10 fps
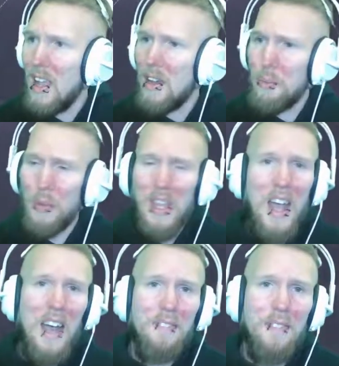we
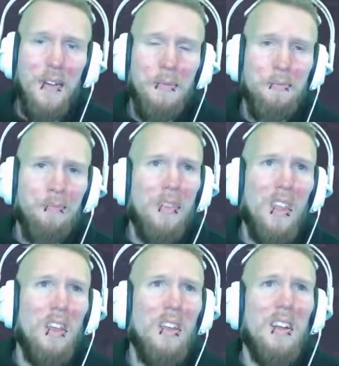have,
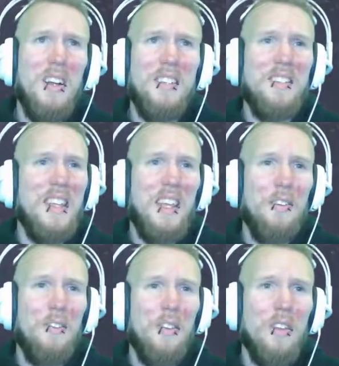let's see,
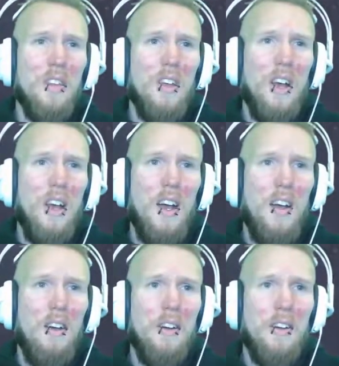
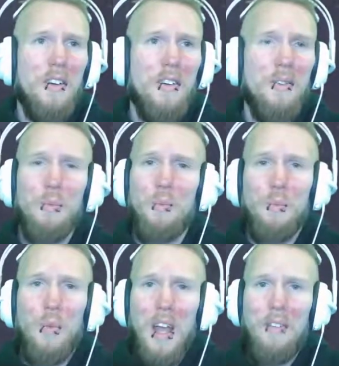
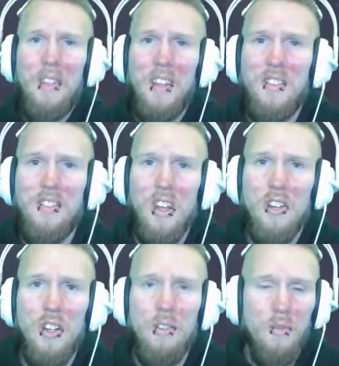we have this
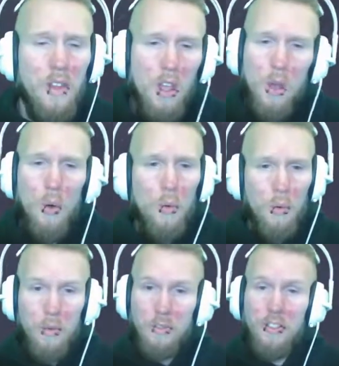discussion.
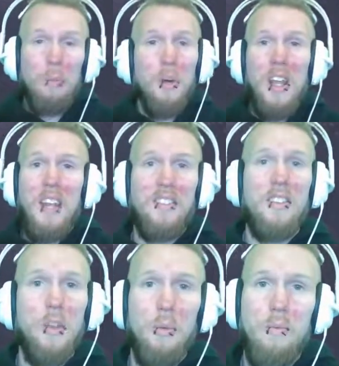Someone hits
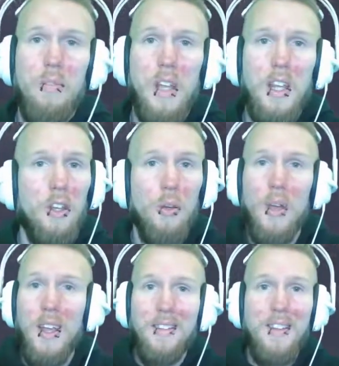you, and you
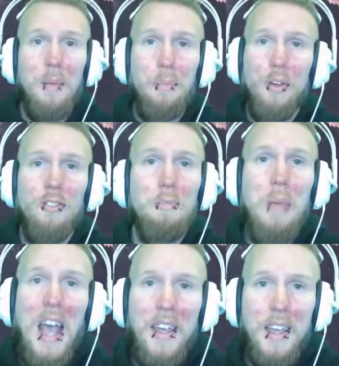hit that person
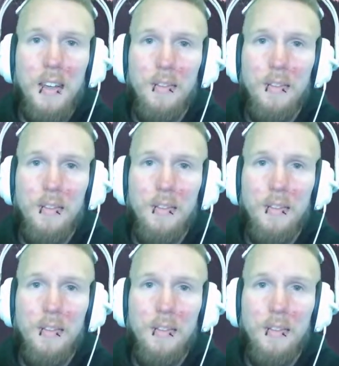back.